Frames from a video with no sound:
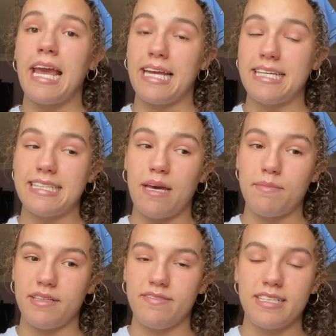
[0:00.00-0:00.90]
and hit that
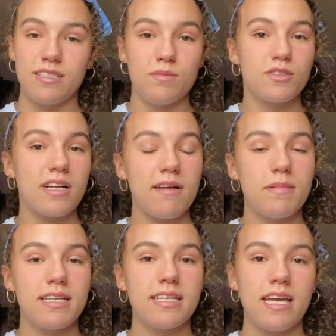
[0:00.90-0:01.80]
big red subscribe
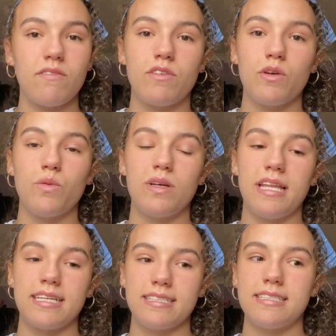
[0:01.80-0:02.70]
button if you would
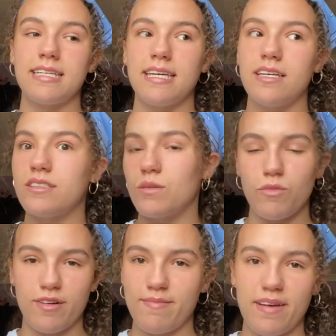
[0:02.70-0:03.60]
like to see some
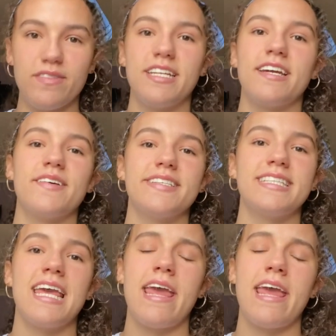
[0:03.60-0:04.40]
more of my videos.